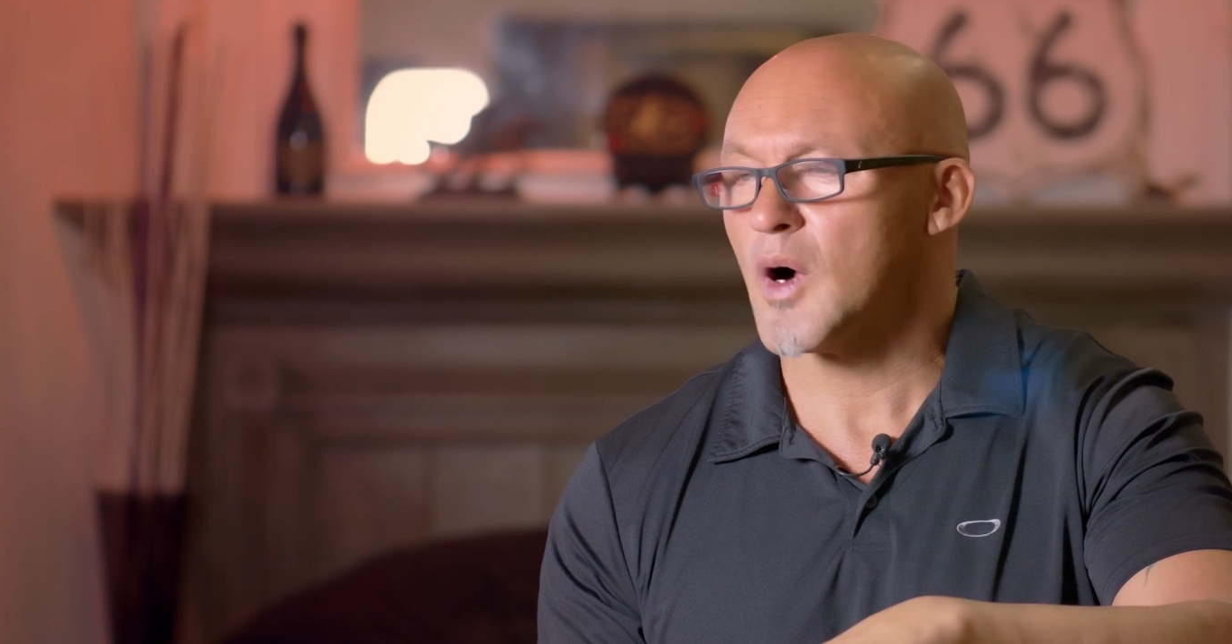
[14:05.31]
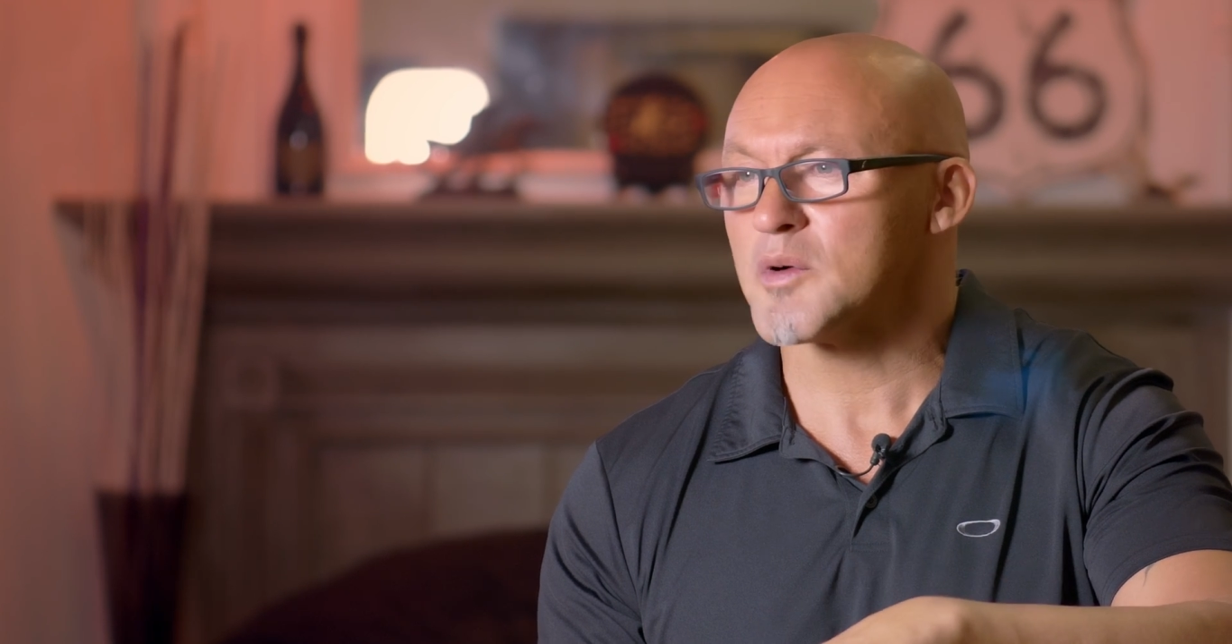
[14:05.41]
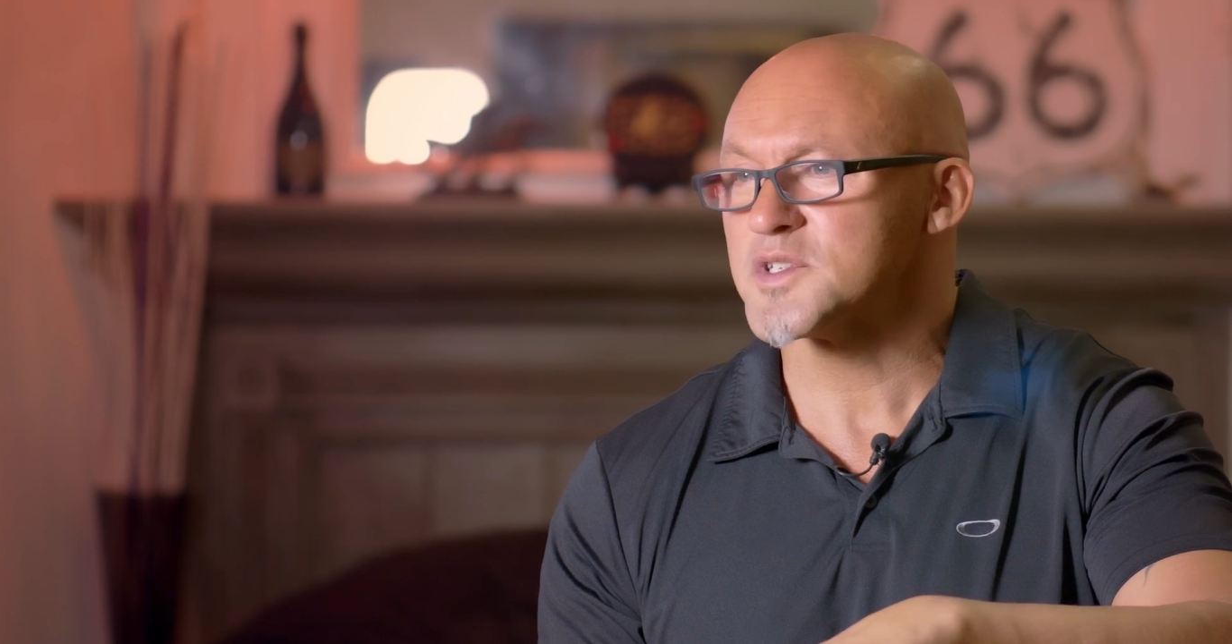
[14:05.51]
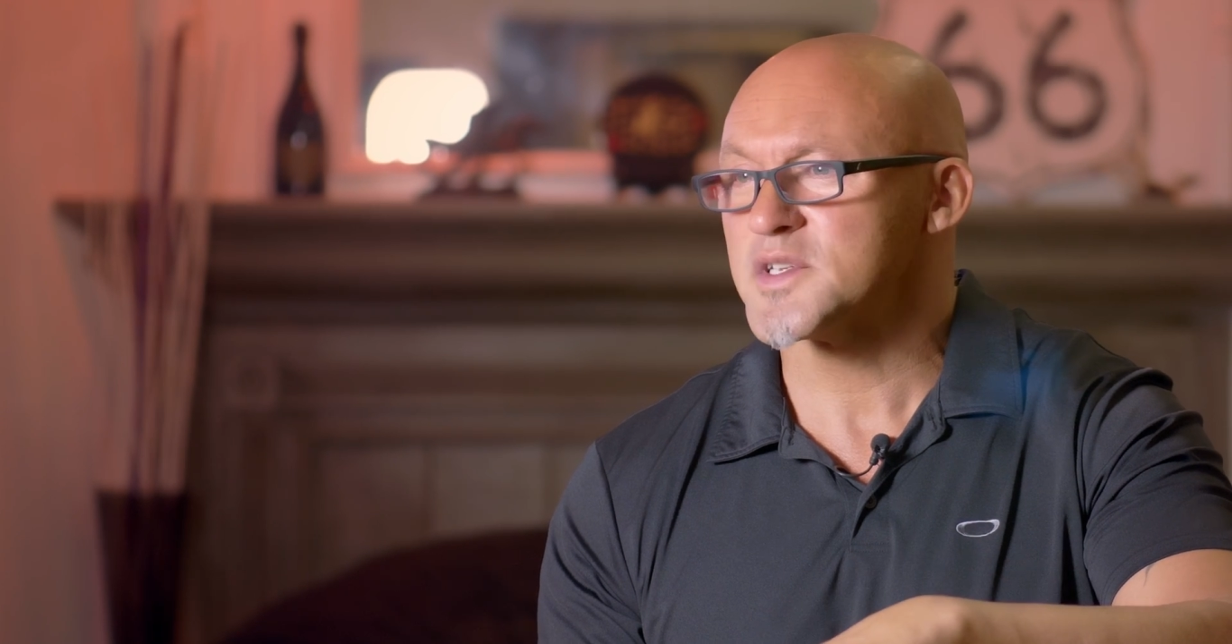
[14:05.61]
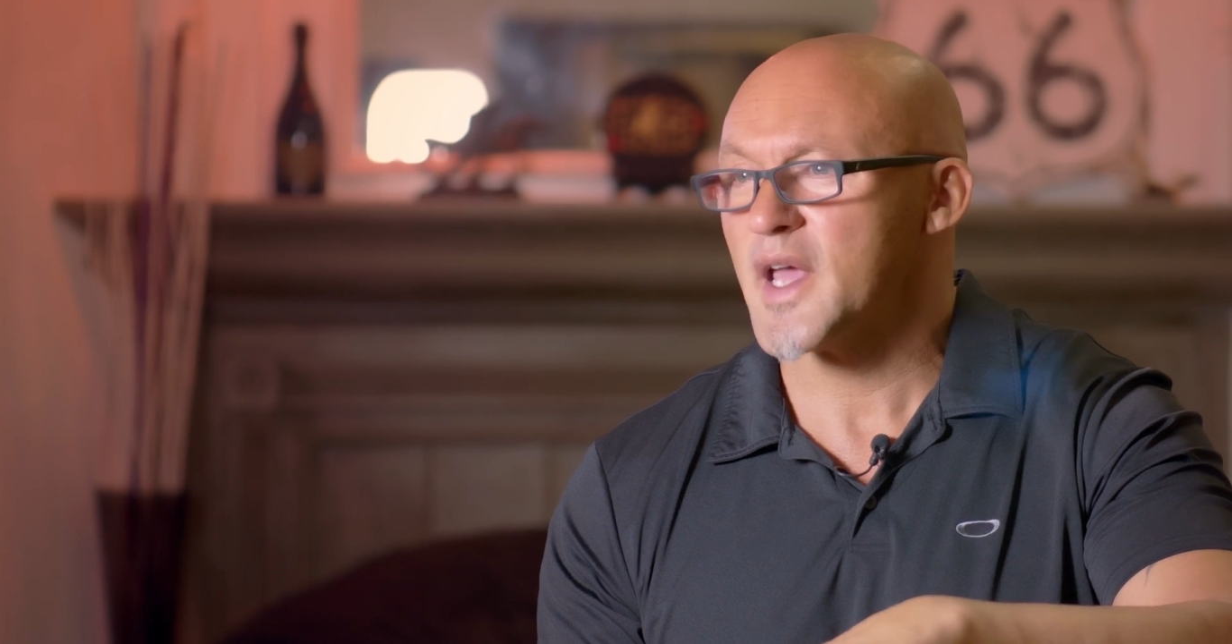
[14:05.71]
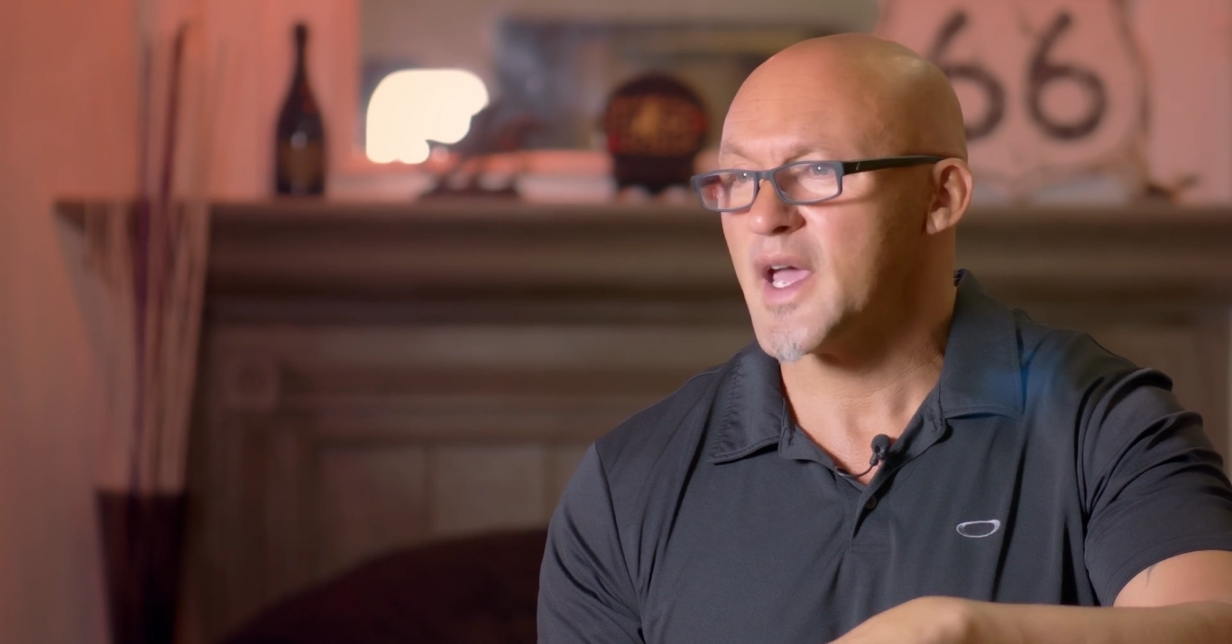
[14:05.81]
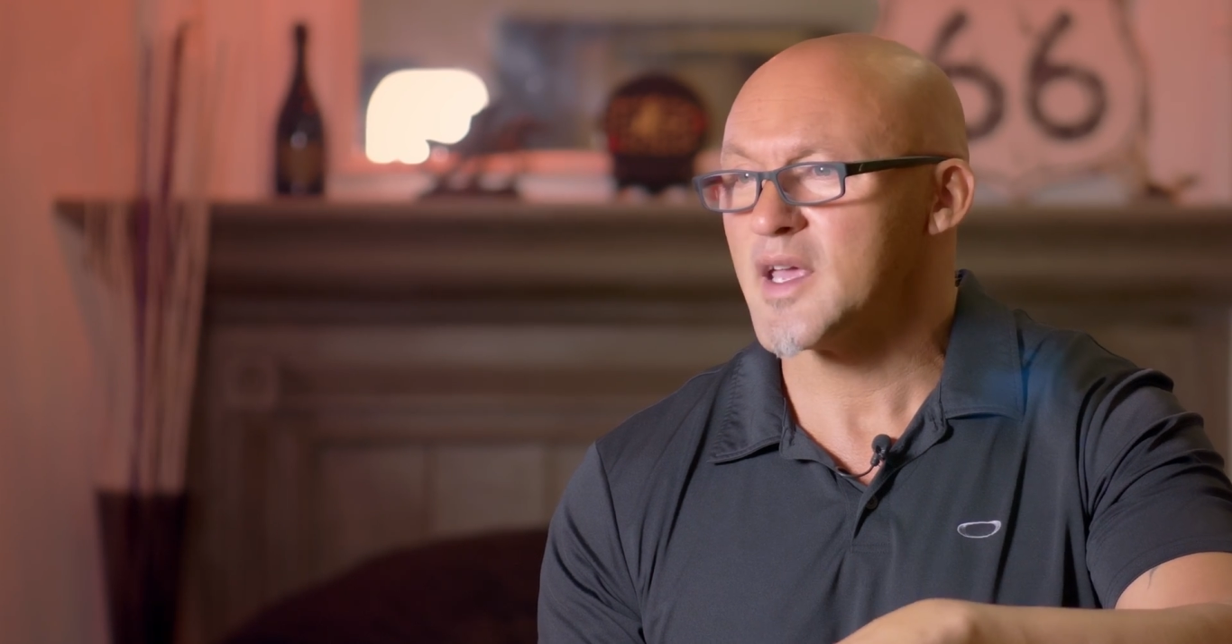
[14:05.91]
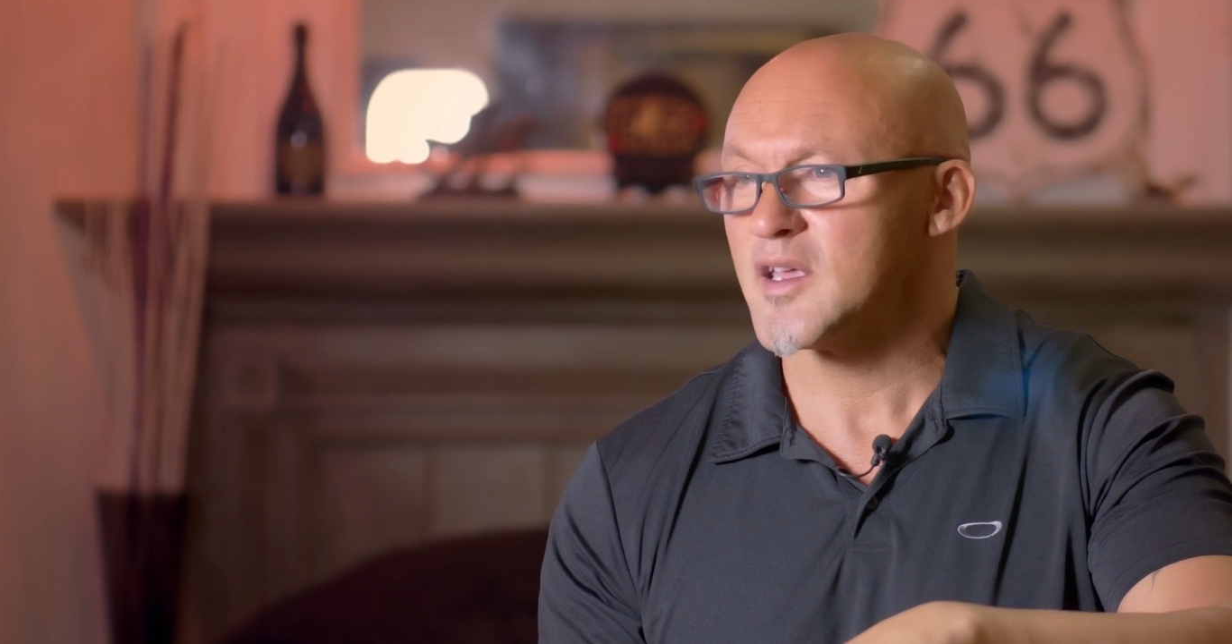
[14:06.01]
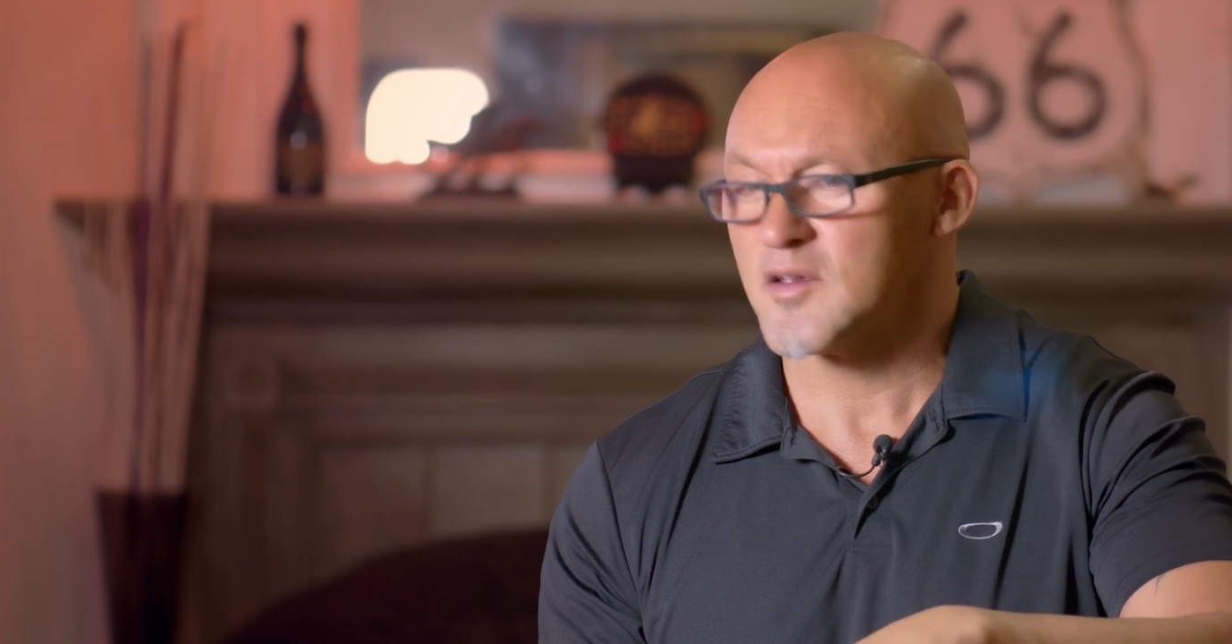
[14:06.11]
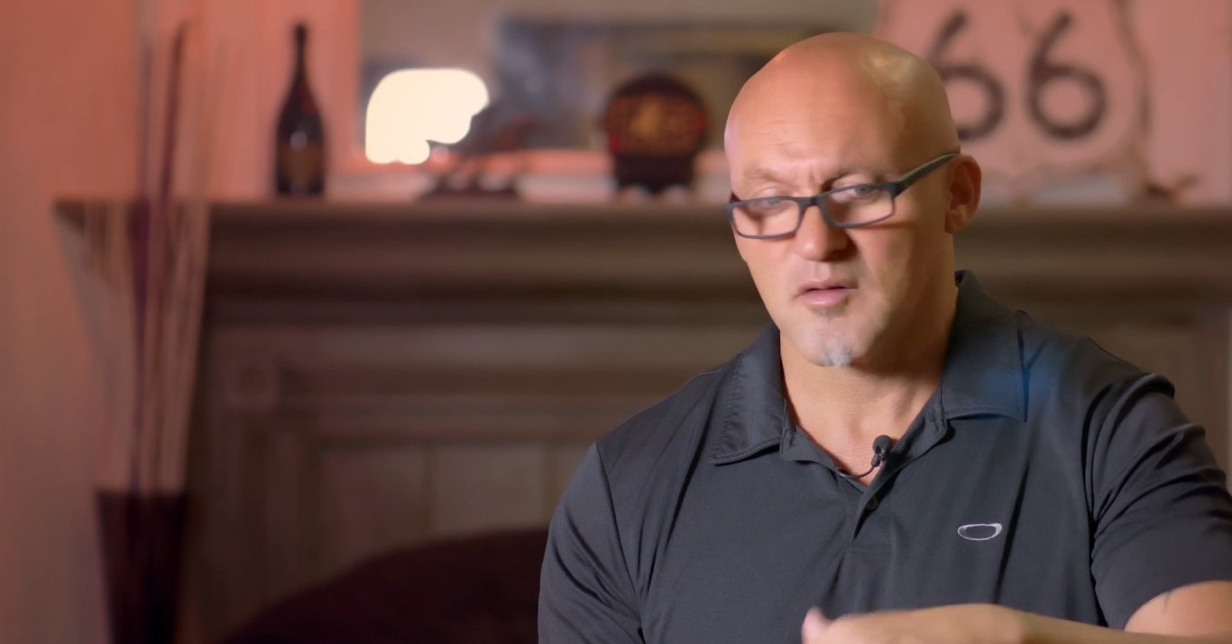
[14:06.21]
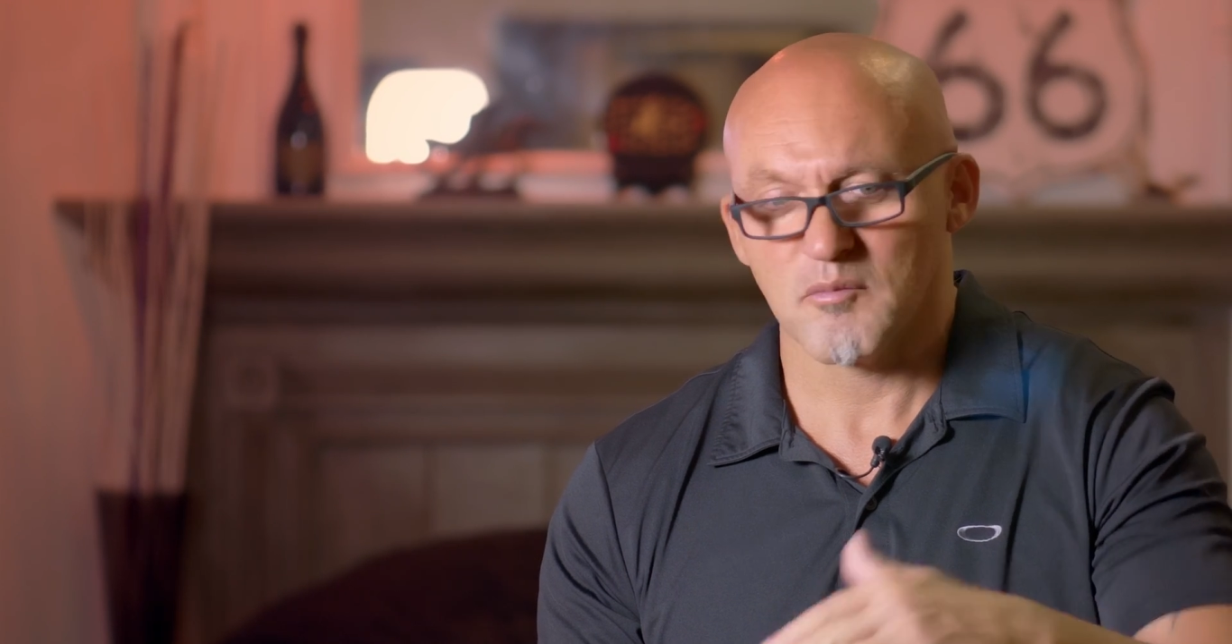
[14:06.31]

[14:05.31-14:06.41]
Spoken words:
hours a day